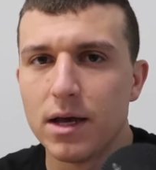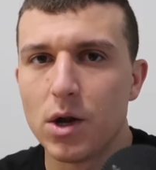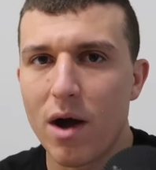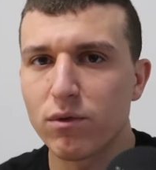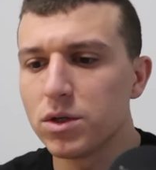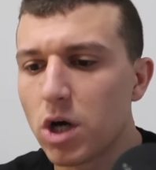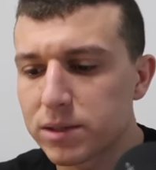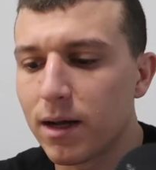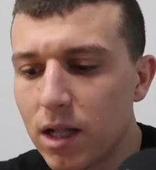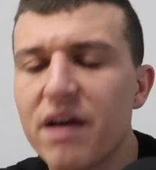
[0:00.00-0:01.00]
You know, everyone
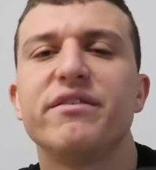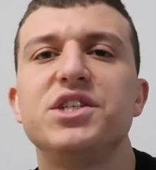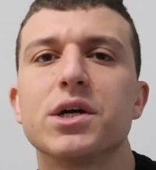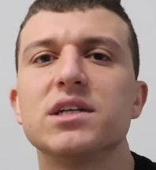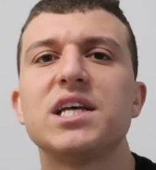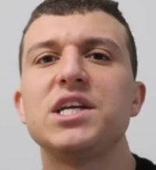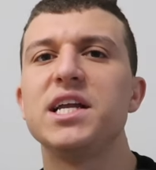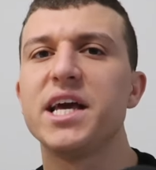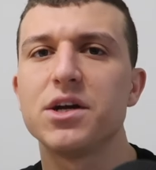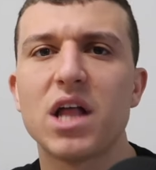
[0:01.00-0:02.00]
talks about life insurance that you
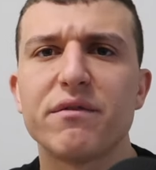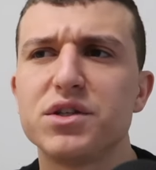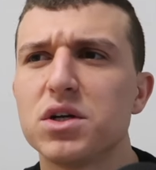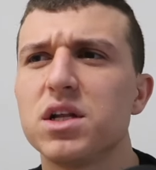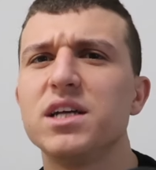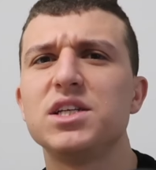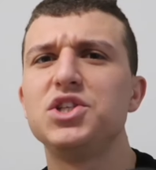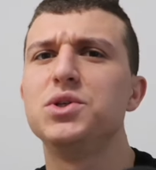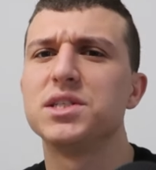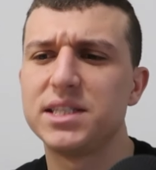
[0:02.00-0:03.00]
need to get your life insurance
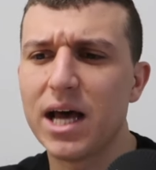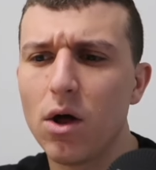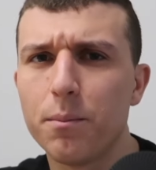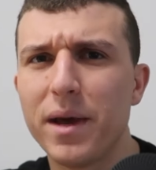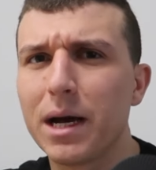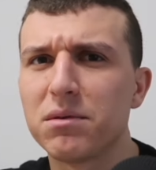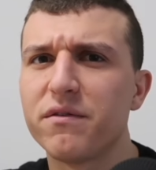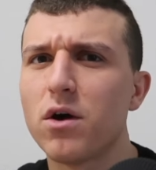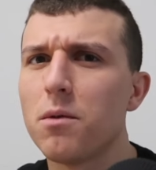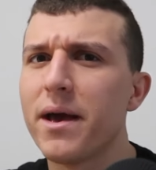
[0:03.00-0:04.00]
license. You just sell, pick up the
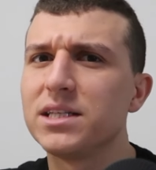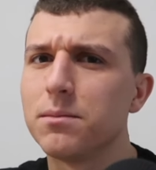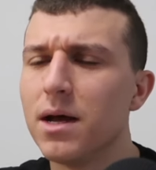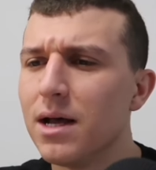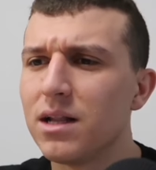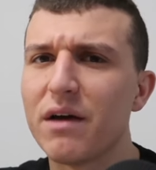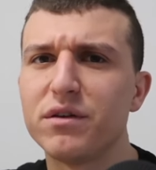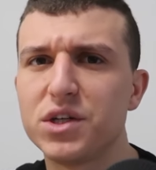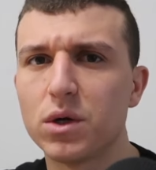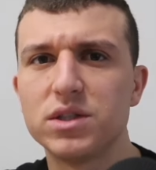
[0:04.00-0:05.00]
phone, make some life
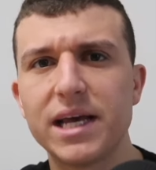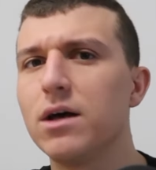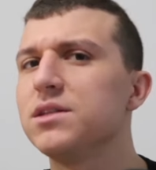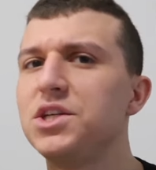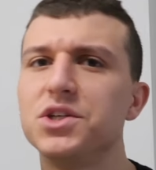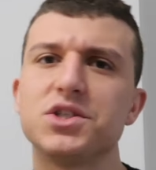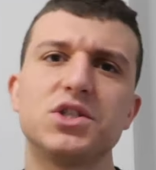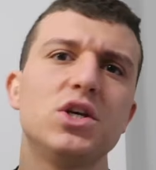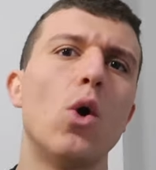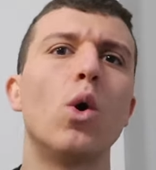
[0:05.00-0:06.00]
insurance sales, and you're
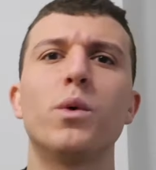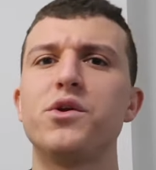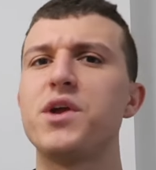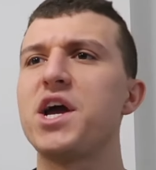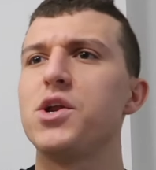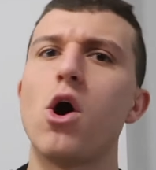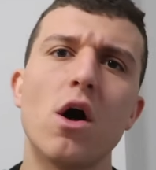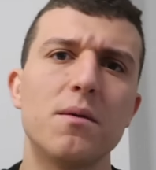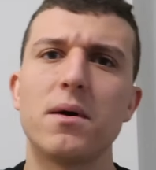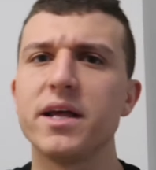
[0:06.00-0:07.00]
just on with your day, and
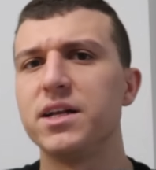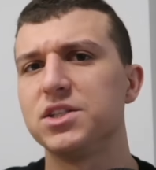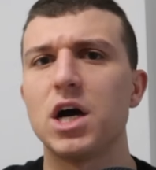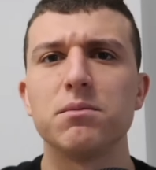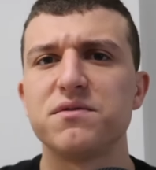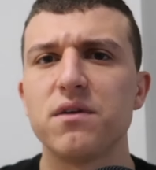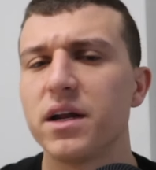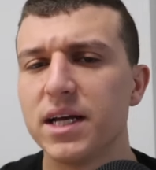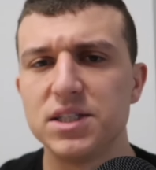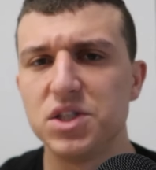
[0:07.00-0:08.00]
all the money just comes
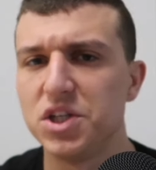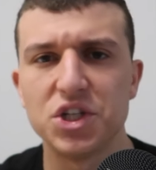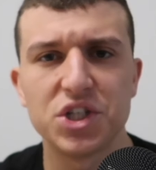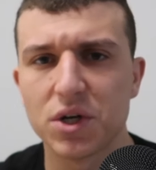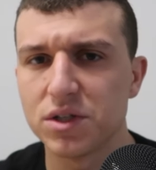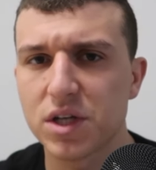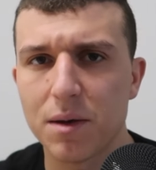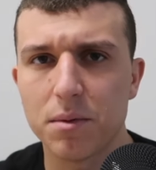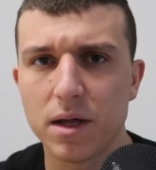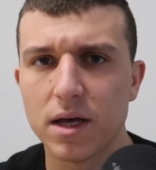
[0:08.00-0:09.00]
flooding into the insurance
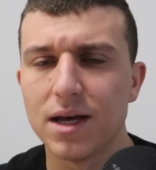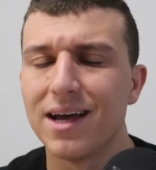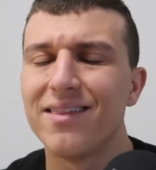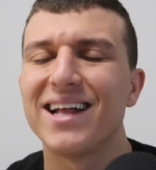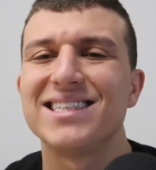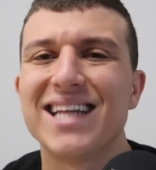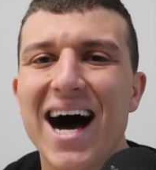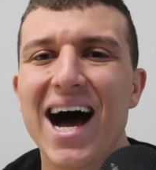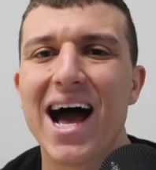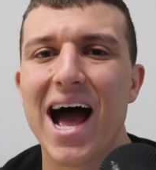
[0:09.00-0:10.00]
company. That's
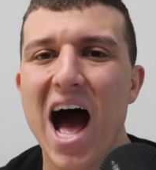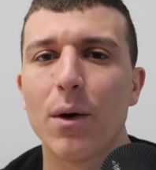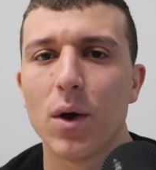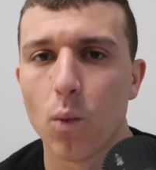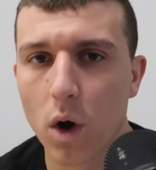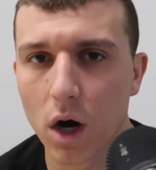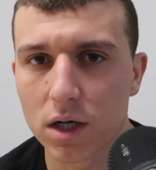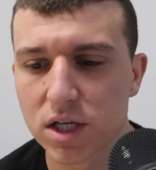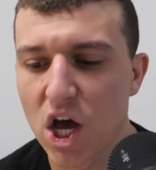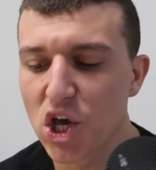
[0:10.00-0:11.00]
not how it
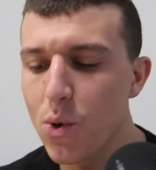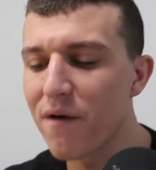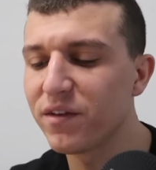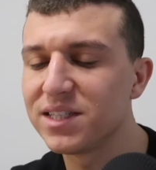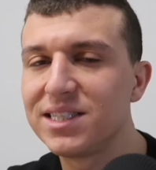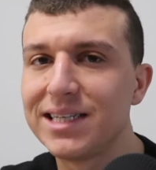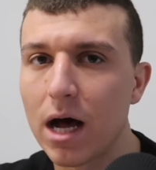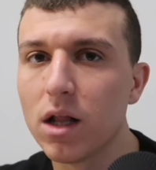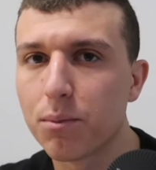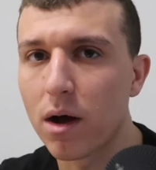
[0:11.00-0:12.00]
works. You have to
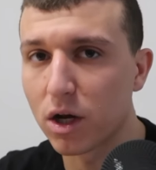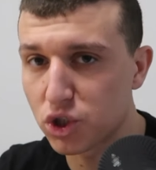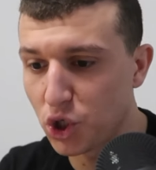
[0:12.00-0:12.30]
sell a product.